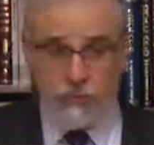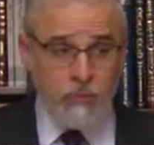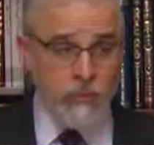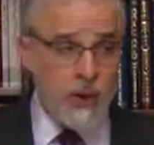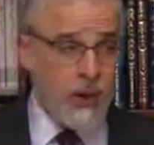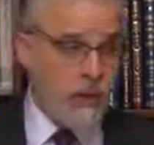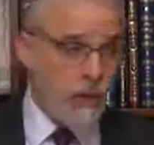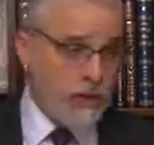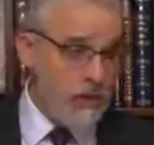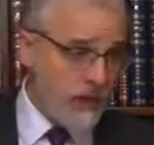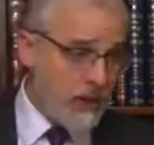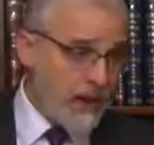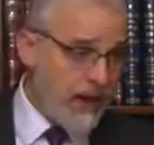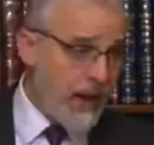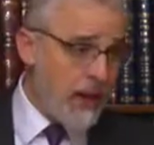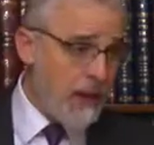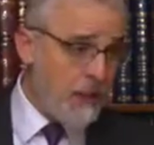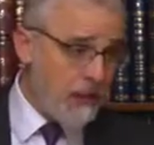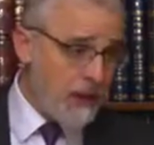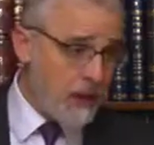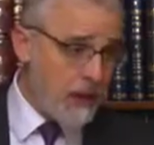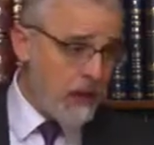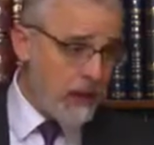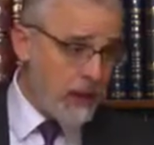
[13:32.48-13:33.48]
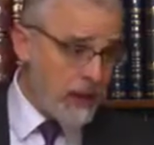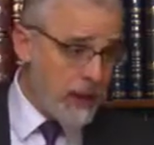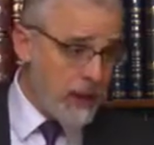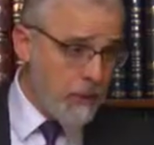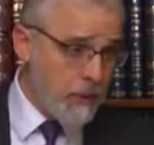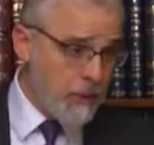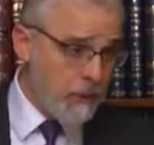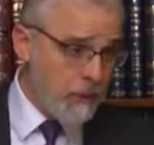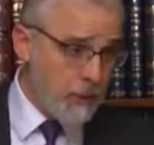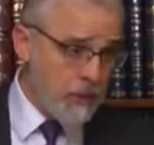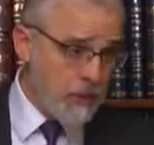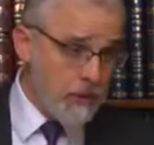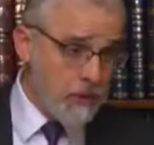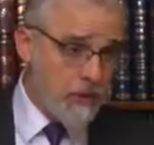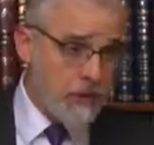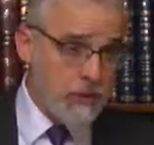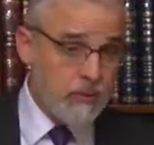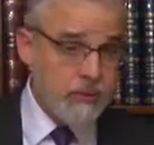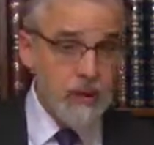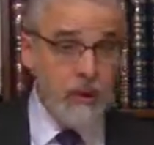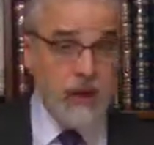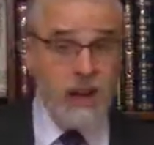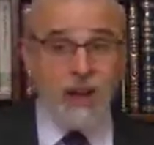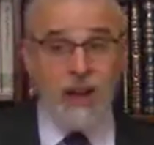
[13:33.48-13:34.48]
It was a gathering in the name of
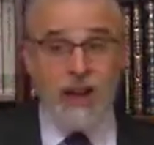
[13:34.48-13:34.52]
Herzl.